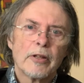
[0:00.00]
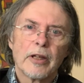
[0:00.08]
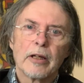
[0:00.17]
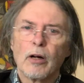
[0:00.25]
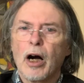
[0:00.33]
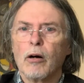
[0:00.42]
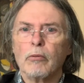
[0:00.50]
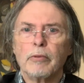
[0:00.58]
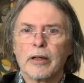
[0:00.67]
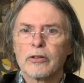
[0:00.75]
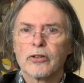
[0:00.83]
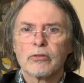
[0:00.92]
think, oh,
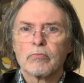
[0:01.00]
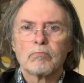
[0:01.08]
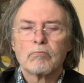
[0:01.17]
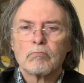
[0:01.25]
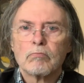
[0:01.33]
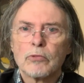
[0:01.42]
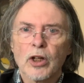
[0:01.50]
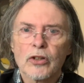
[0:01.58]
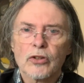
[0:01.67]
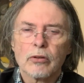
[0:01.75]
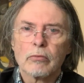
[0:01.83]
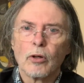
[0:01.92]
that's
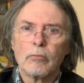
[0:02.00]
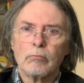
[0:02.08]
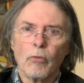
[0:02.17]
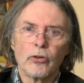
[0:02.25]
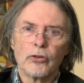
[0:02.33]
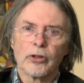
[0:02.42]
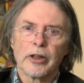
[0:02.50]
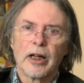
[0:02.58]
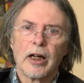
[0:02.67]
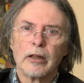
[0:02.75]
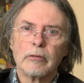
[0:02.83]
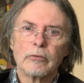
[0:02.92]
just
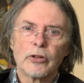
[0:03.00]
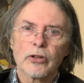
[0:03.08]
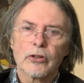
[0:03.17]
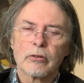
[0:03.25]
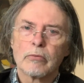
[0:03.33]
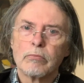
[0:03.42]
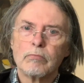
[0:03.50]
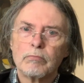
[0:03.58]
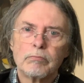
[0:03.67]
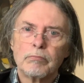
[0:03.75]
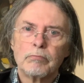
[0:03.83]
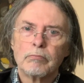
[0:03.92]
Mondrian, just
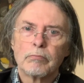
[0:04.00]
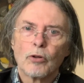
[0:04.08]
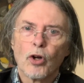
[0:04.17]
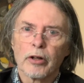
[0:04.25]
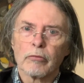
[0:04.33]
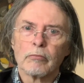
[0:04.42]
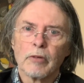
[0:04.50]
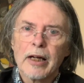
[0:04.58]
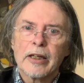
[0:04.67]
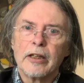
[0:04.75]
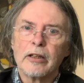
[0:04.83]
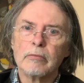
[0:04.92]
got it
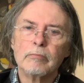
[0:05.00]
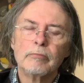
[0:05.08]
lucky.